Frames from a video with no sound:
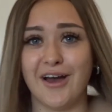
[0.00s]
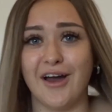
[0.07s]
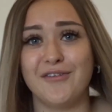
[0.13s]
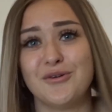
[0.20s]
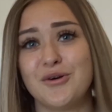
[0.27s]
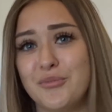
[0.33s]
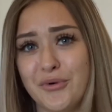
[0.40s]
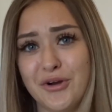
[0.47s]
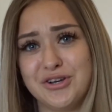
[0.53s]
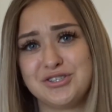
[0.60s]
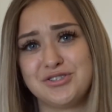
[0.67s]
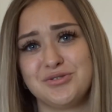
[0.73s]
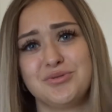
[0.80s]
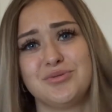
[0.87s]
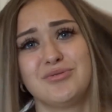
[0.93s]
I feel
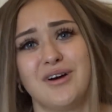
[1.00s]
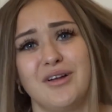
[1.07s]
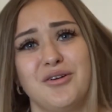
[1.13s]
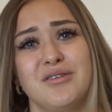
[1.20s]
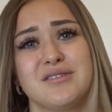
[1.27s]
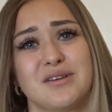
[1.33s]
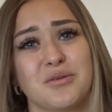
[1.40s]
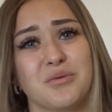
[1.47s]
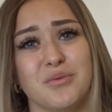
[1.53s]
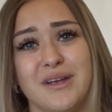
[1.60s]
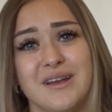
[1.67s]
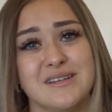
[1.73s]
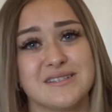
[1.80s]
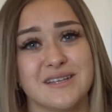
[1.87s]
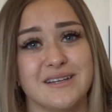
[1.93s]
emotional. I know it's like the
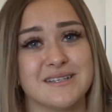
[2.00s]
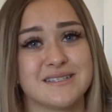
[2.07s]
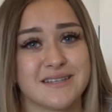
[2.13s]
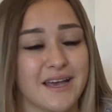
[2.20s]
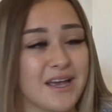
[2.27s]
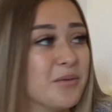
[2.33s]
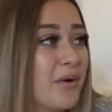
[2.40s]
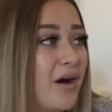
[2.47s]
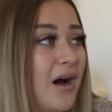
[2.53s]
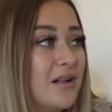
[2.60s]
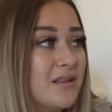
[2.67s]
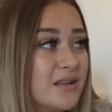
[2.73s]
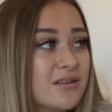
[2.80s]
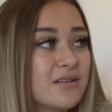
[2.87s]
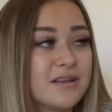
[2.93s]
weirdest thing to say, but I
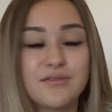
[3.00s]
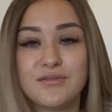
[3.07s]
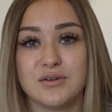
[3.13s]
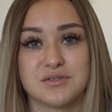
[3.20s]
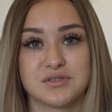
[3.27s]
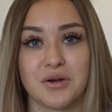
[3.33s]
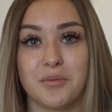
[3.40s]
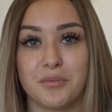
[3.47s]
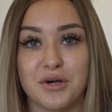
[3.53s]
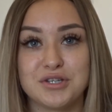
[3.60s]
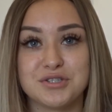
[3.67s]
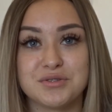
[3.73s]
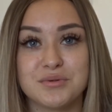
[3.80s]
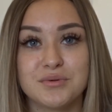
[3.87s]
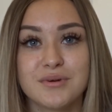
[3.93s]
literally feel so
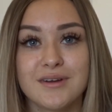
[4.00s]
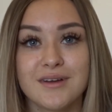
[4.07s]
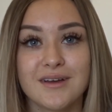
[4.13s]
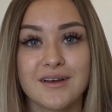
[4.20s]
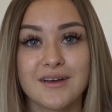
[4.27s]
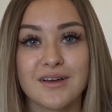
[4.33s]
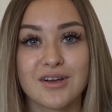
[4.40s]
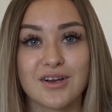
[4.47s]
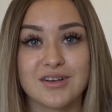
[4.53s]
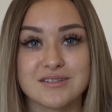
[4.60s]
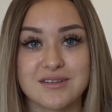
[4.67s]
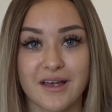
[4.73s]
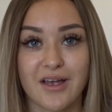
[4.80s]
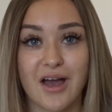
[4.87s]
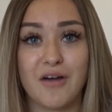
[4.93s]
emotional.
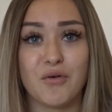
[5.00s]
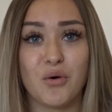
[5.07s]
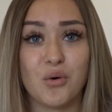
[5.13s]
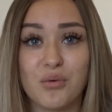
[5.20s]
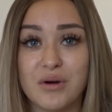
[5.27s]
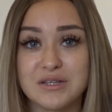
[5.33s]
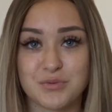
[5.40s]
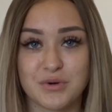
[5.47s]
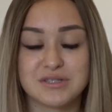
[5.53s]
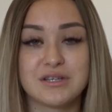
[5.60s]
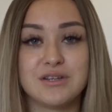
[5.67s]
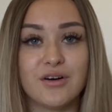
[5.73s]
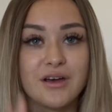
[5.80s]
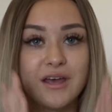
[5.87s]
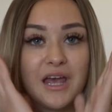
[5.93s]
Cause like I've always
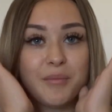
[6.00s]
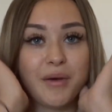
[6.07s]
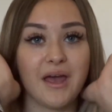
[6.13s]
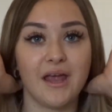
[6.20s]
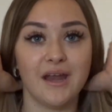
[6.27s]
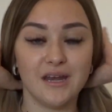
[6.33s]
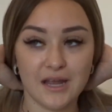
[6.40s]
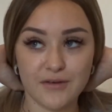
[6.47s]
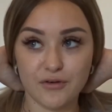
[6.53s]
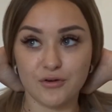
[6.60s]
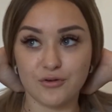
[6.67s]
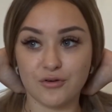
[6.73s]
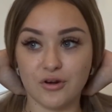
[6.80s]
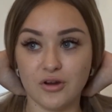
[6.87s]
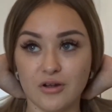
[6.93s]
wanted long hair, my hair never
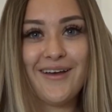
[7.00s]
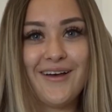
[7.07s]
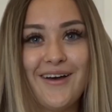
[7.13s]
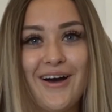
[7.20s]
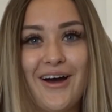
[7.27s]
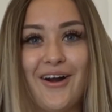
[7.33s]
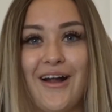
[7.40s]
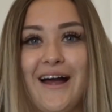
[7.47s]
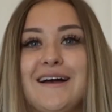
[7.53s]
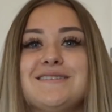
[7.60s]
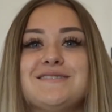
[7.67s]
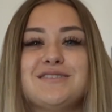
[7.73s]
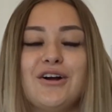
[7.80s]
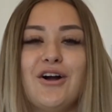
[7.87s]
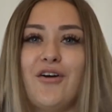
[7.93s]
grew.
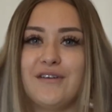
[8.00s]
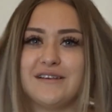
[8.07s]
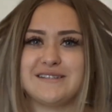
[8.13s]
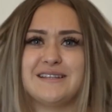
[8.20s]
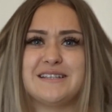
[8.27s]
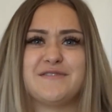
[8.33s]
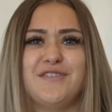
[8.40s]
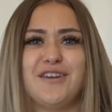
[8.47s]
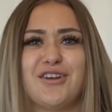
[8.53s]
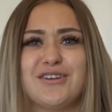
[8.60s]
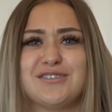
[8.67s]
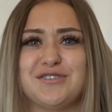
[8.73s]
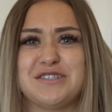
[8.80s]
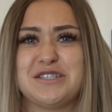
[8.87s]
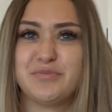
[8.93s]
Alright, so obviously this video
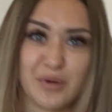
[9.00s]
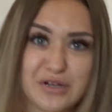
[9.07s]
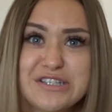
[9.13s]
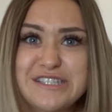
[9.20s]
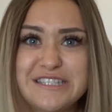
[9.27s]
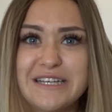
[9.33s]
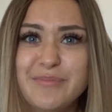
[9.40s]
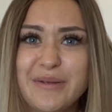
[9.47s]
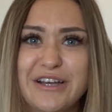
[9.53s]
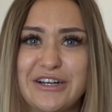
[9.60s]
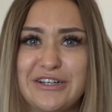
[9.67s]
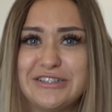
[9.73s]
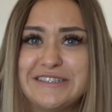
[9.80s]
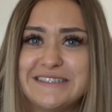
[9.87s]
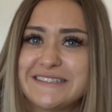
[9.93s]
is not sponsored
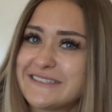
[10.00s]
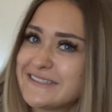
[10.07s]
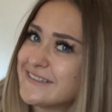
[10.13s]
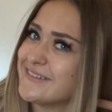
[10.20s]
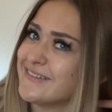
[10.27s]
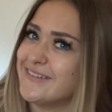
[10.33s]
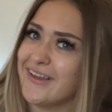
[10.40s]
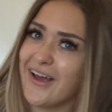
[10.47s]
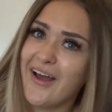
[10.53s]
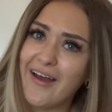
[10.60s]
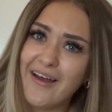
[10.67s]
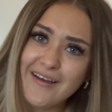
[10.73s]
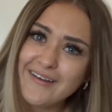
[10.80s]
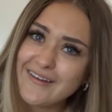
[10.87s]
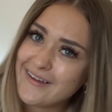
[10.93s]
because
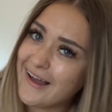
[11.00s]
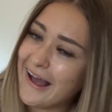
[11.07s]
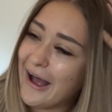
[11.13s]
duh.